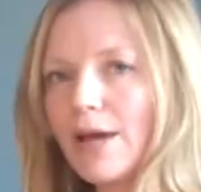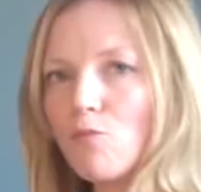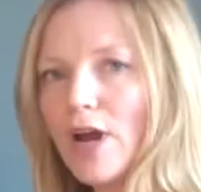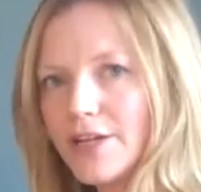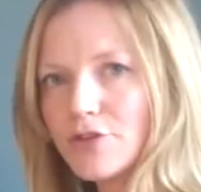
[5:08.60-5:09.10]

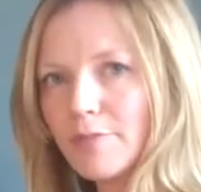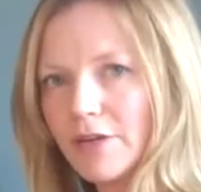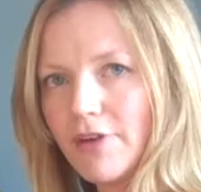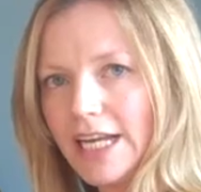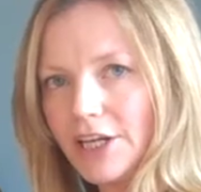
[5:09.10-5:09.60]
again, weights would
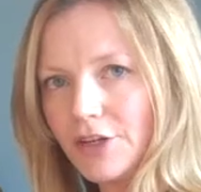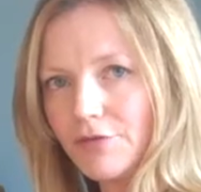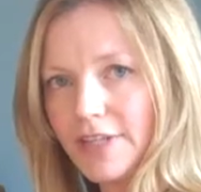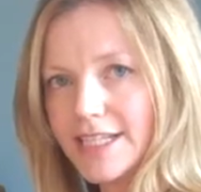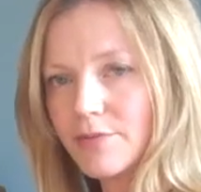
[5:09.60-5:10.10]
be really good
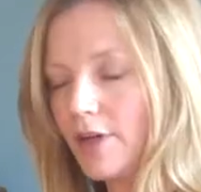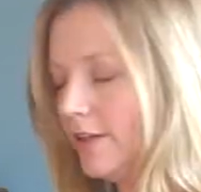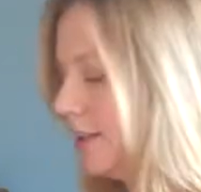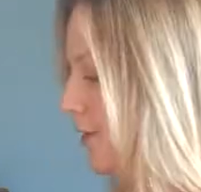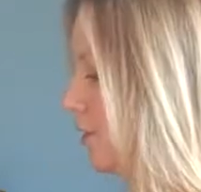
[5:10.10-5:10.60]
for this
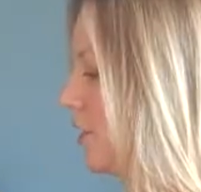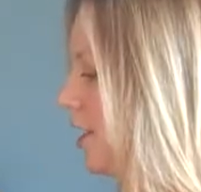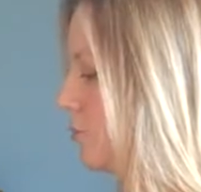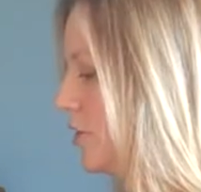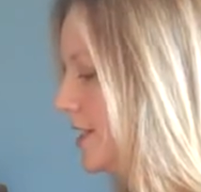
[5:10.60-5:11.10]
one if you'd
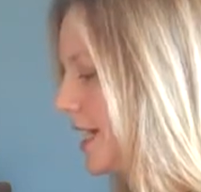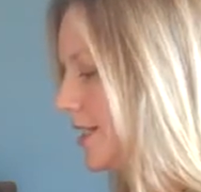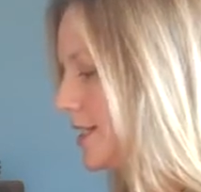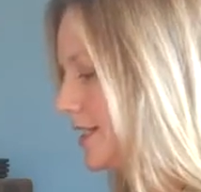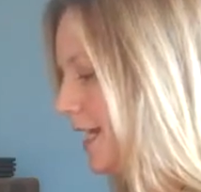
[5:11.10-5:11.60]
like more
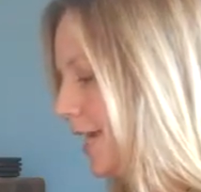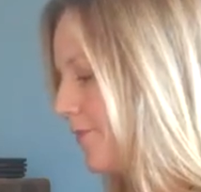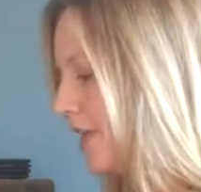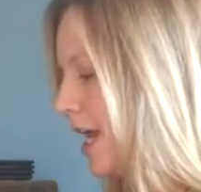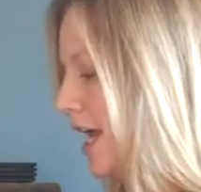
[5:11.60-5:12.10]

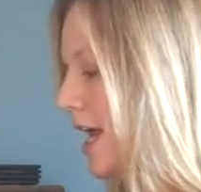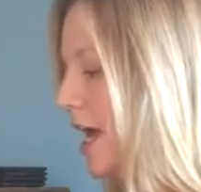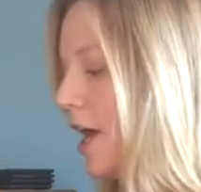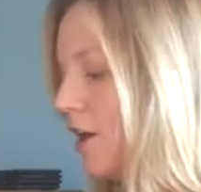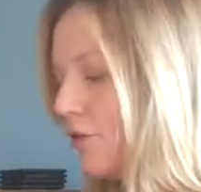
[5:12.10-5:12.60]
intensity.
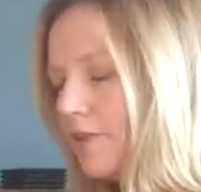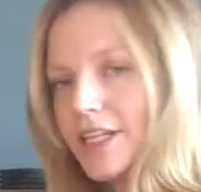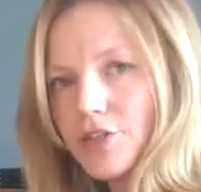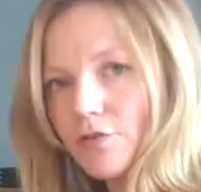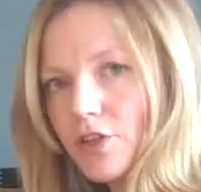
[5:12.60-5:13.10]

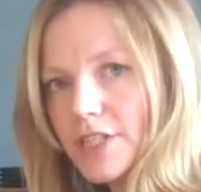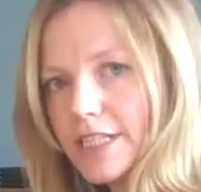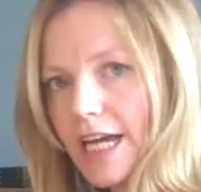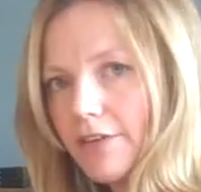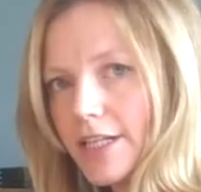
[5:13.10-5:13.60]
Feet are rooted
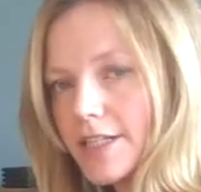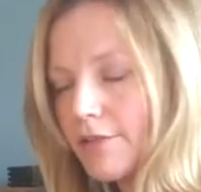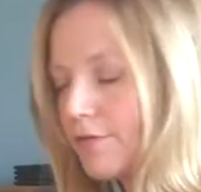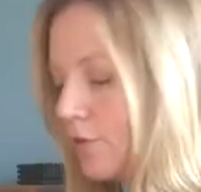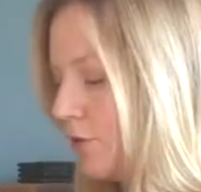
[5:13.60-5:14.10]
down into
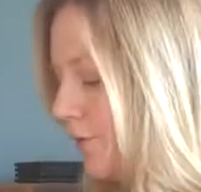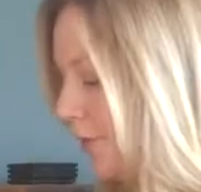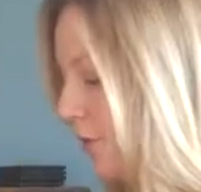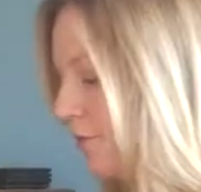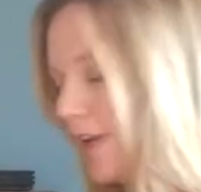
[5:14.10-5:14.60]
the floor,
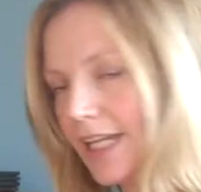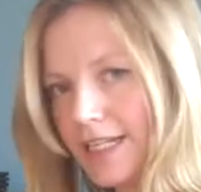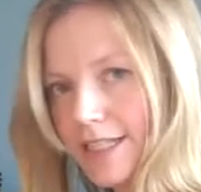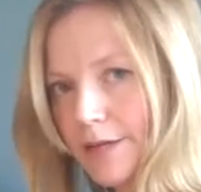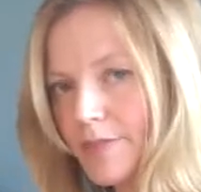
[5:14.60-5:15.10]
feet,
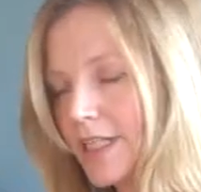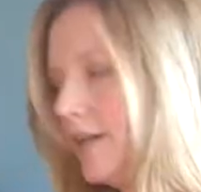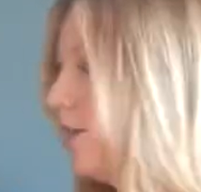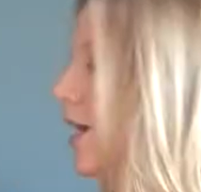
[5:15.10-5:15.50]
knees, hips in